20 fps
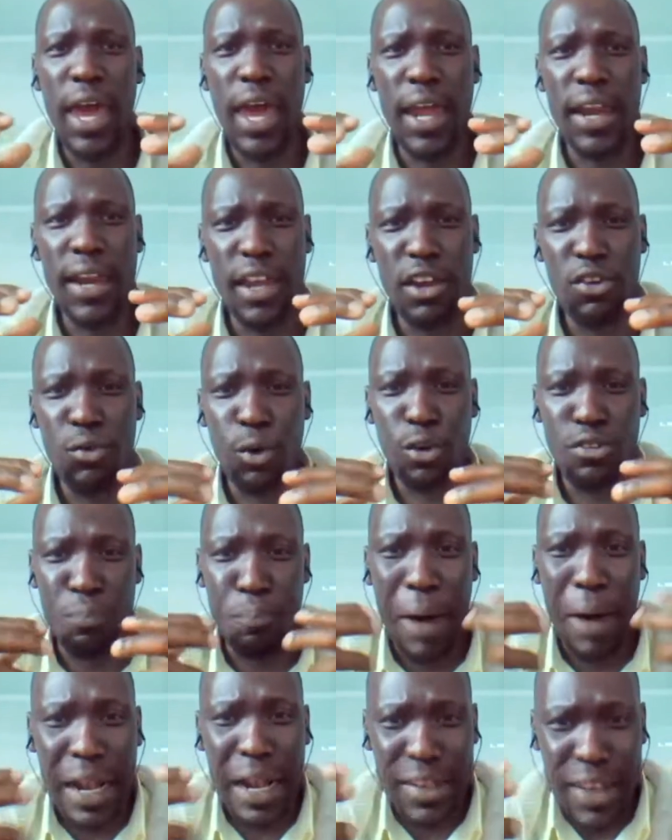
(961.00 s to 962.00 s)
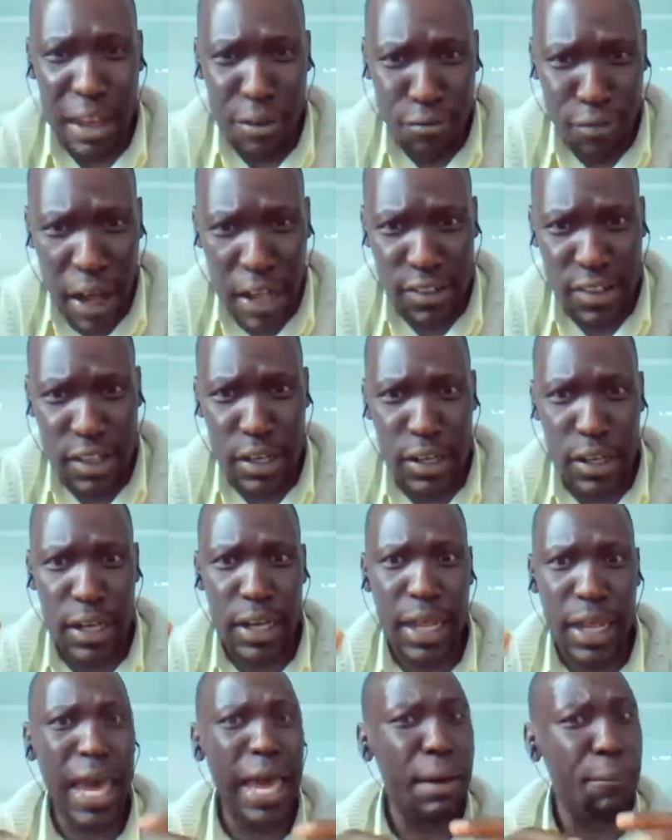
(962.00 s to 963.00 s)
and it was
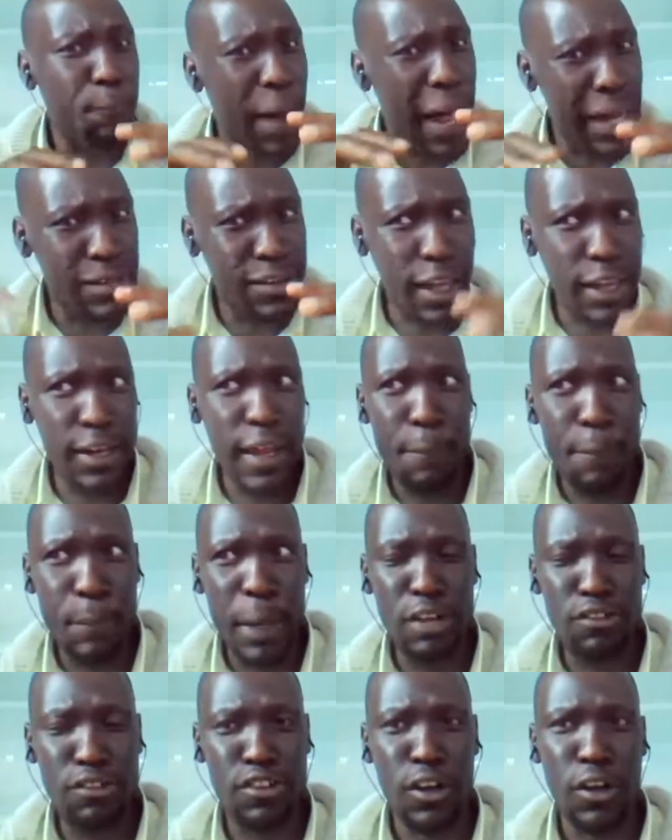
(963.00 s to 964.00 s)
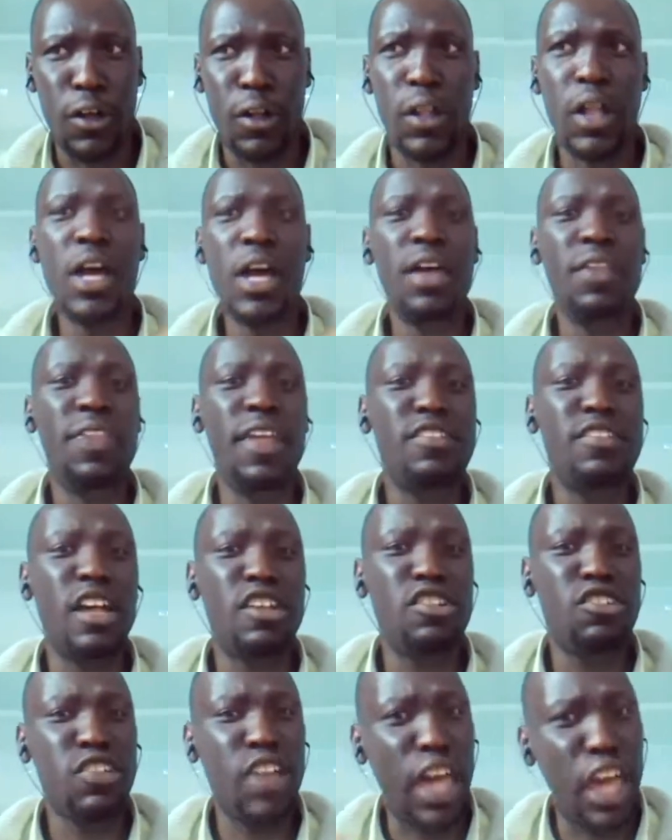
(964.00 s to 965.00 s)
multifaceted and multidimensional. There's a
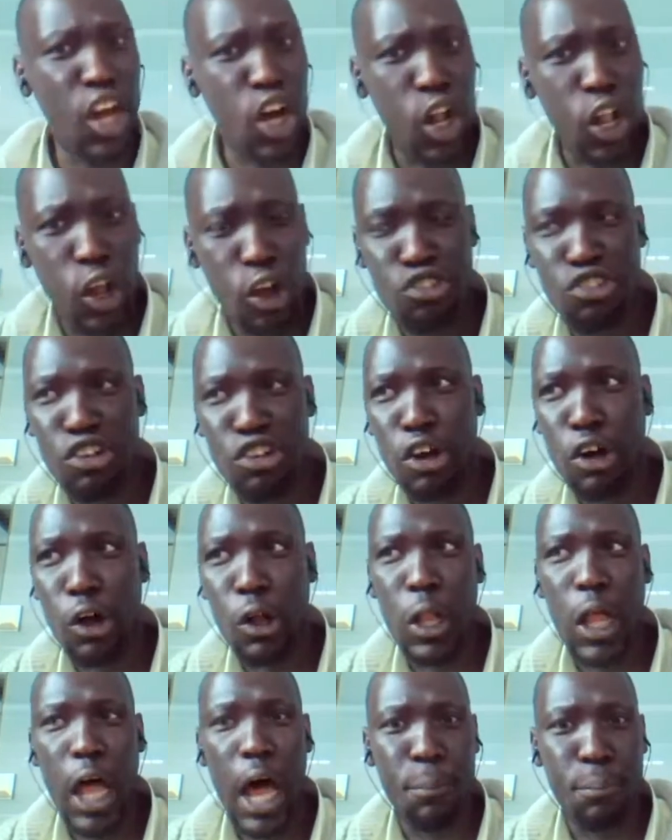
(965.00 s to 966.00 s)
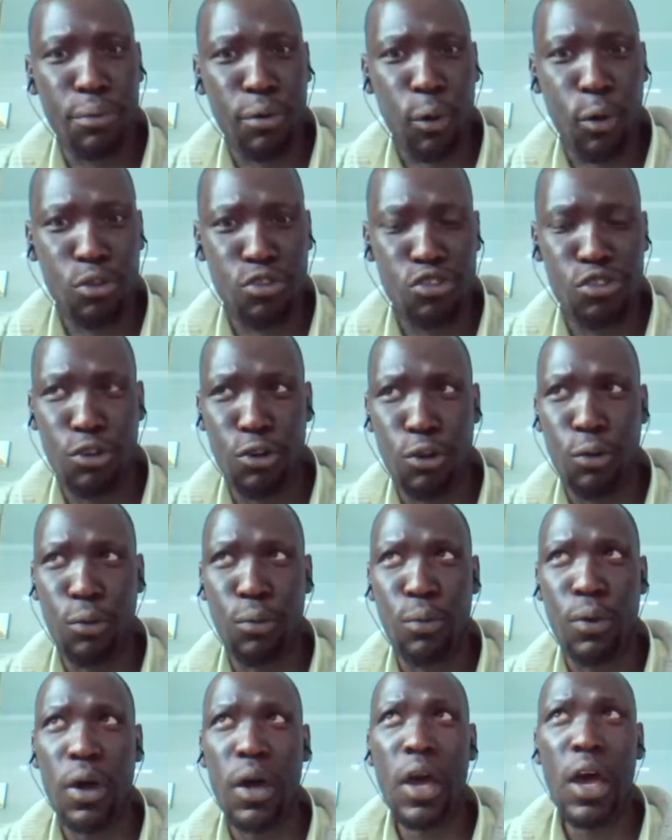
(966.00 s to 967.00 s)
psychological approach
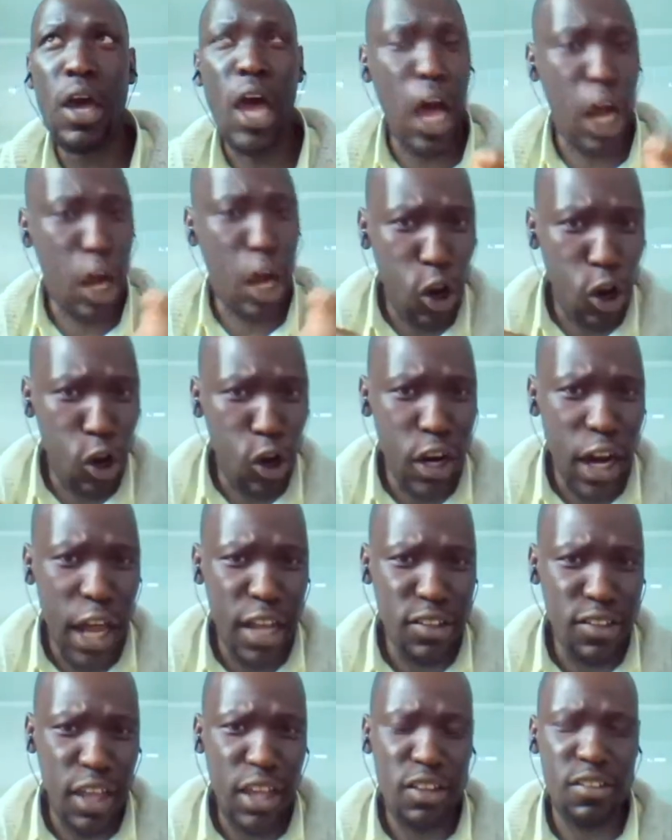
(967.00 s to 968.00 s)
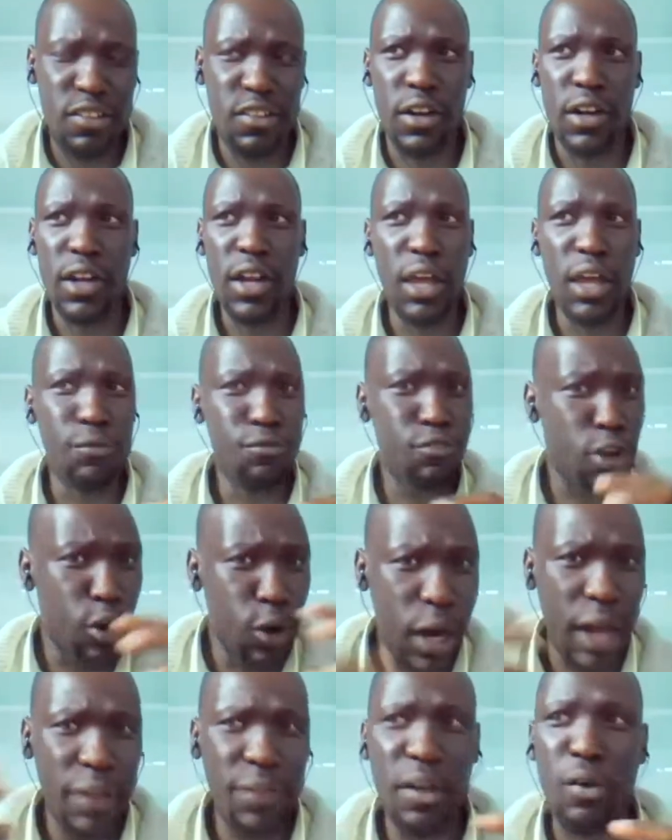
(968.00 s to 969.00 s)
to a colonization. If you
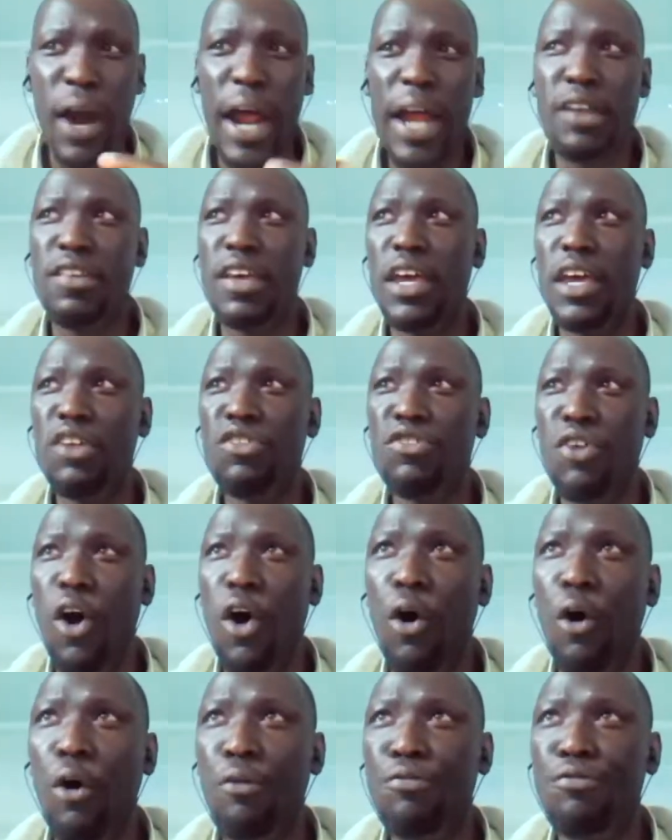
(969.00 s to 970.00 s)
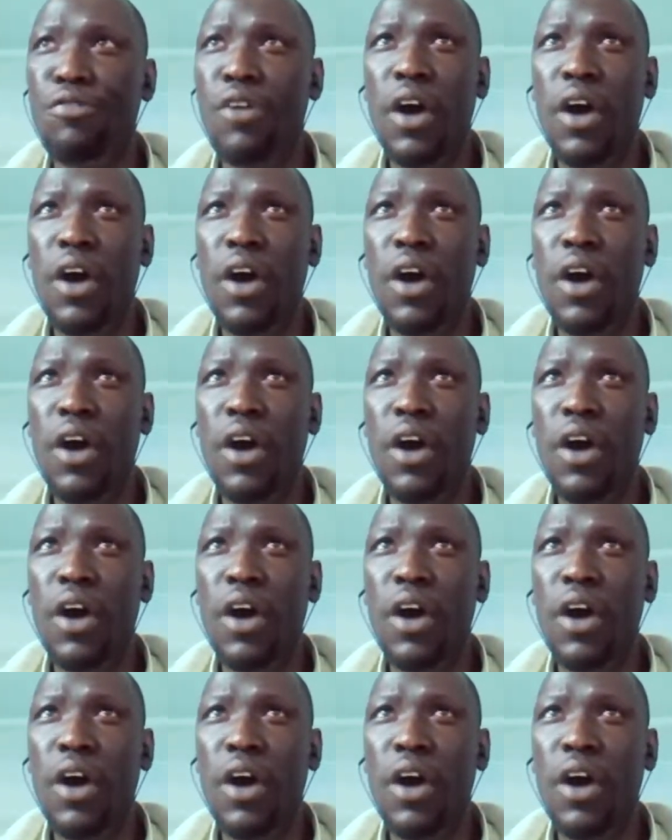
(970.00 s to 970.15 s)
look at the writings of